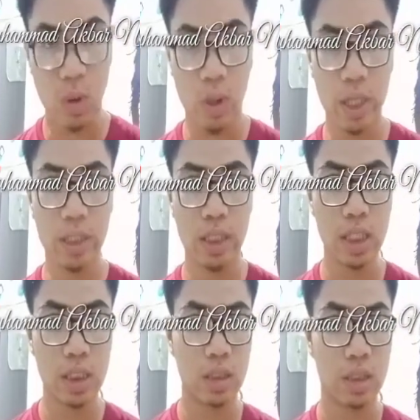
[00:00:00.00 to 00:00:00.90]
Okay, the
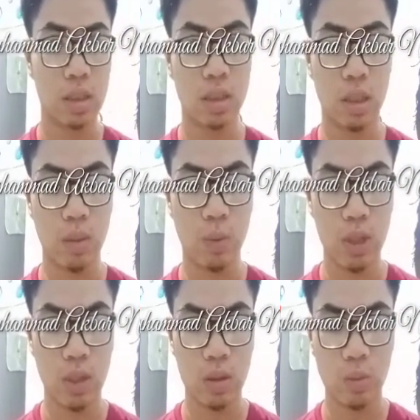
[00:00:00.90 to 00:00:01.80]
last
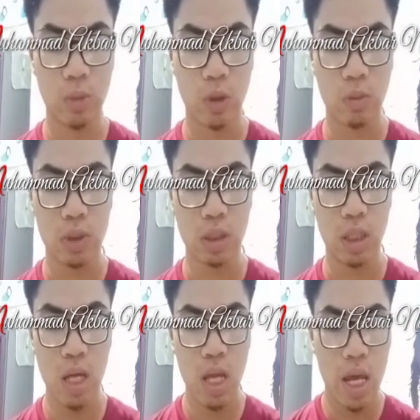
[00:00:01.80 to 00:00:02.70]
point from
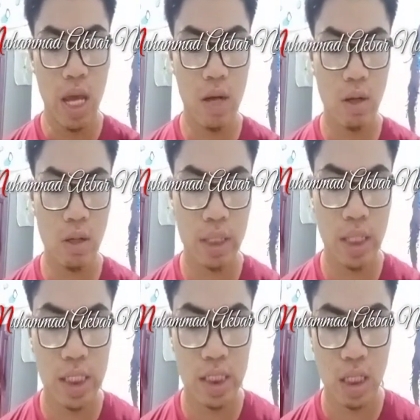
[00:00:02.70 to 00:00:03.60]
the error analysis